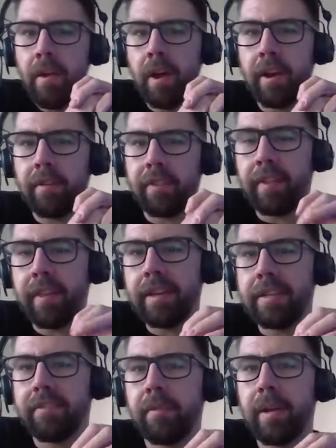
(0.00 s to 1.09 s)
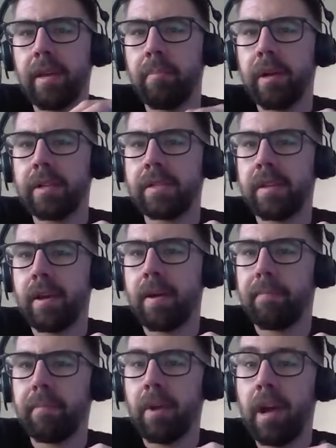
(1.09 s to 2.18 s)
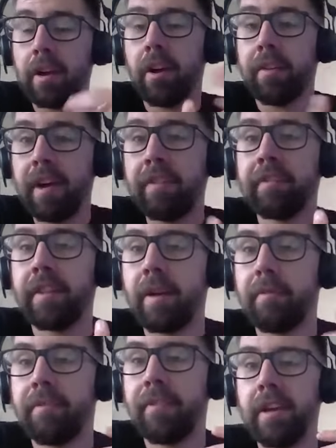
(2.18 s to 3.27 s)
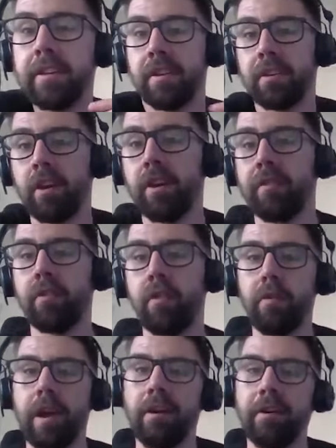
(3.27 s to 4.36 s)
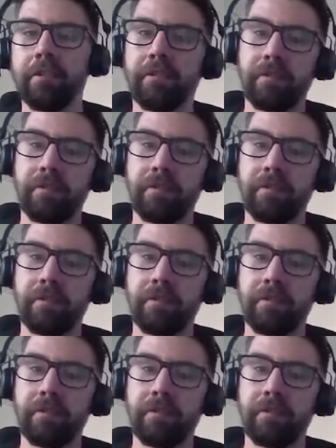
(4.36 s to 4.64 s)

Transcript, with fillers: and everything they did for me. But um, kind of after that phase, I'd kind of grown out of